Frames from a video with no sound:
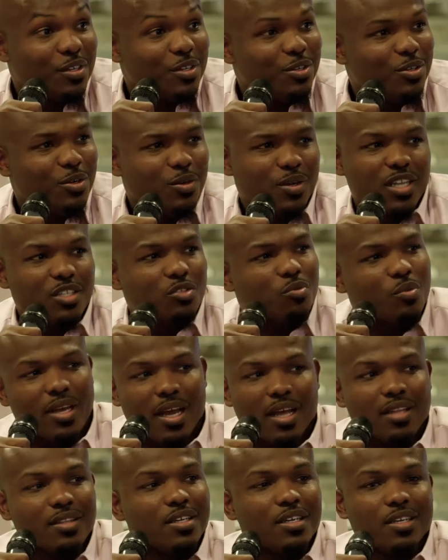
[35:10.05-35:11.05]
You know, that's the way
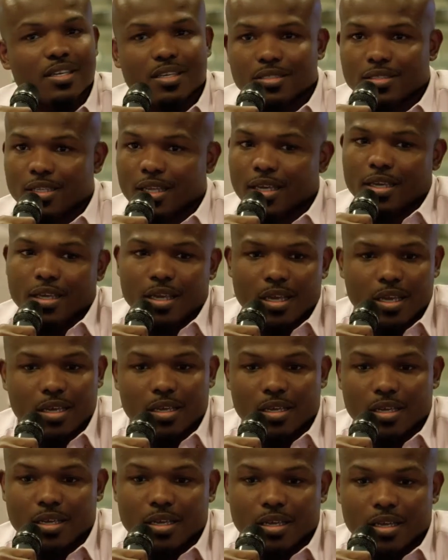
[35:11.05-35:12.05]
I think. It's like,
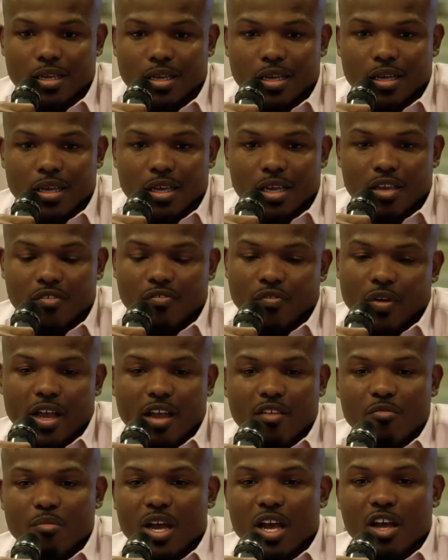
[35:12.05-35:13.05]
hey, if I
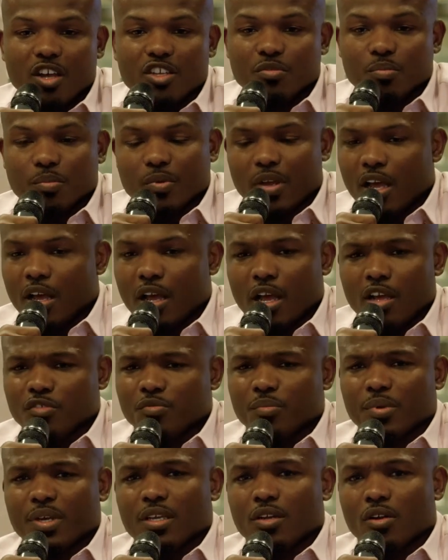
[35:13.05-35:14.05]
have my house
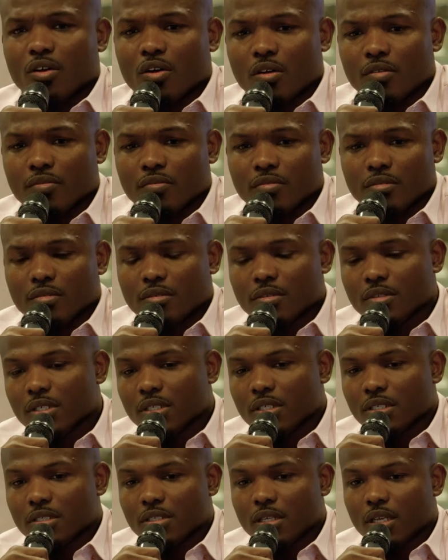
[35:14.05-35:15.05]
house paid off,
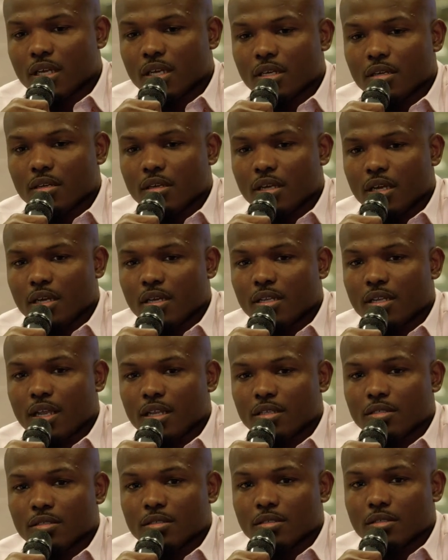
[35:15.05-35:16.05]
it's like, hey,
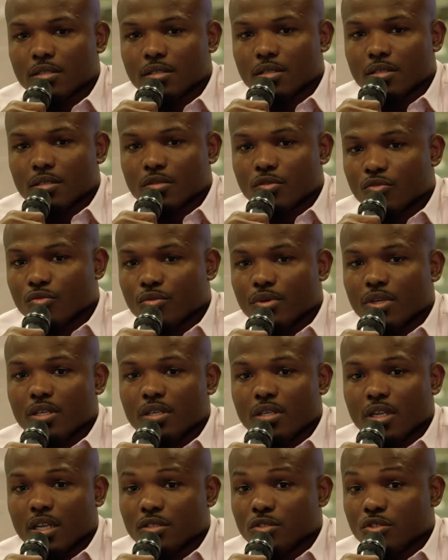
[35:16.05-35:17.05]
that's
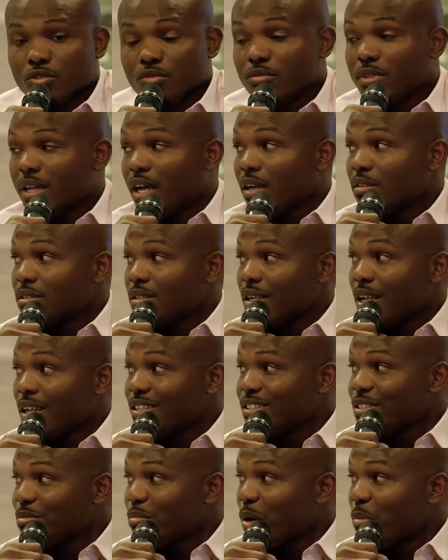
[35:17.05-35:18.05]
three, that's two thousand
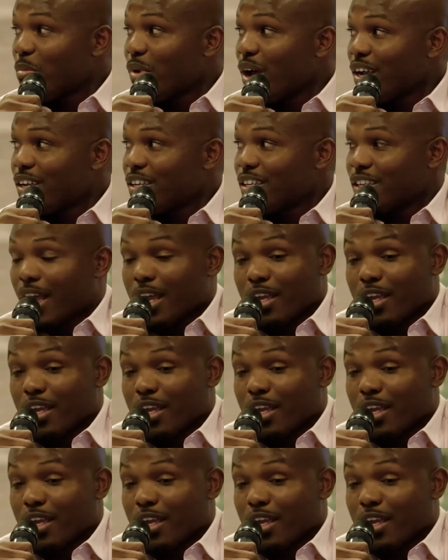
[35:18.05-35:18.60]
dollars in my pocket.